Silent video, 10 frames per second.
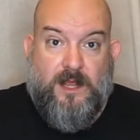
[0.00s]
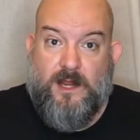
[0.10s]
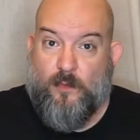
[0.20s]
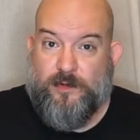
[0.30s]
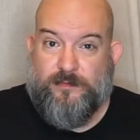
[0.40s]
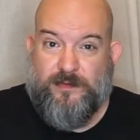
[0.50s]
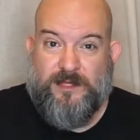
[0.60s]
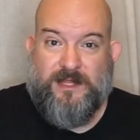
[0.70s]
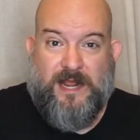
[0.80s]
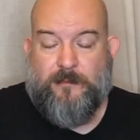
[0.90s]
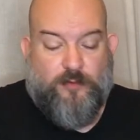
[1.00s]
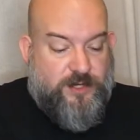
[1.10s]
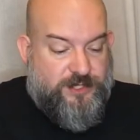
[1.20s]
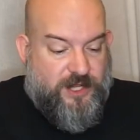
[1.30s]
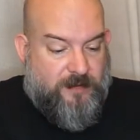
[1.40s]
Now, one other thing that I
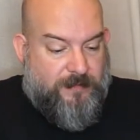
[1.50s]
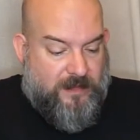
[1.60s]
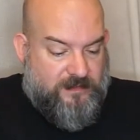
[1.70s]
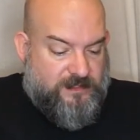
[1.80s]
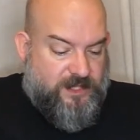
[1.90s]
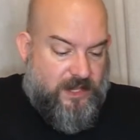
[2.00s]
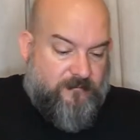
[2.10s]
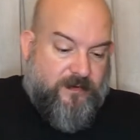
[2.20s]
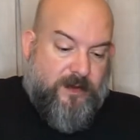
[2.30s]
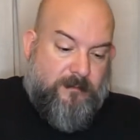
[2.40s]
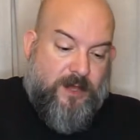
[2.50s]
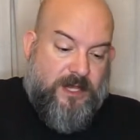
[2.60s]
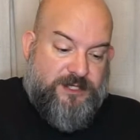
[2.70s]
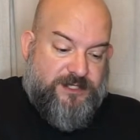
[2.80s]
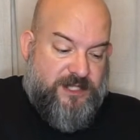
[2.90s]
appreciate about this game very
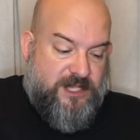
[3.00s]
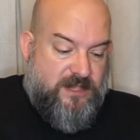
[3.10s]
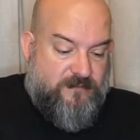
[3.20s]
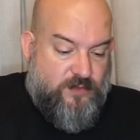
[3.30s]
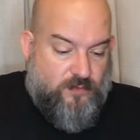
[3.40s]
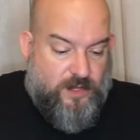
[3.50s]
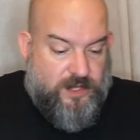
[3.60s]
much is they give you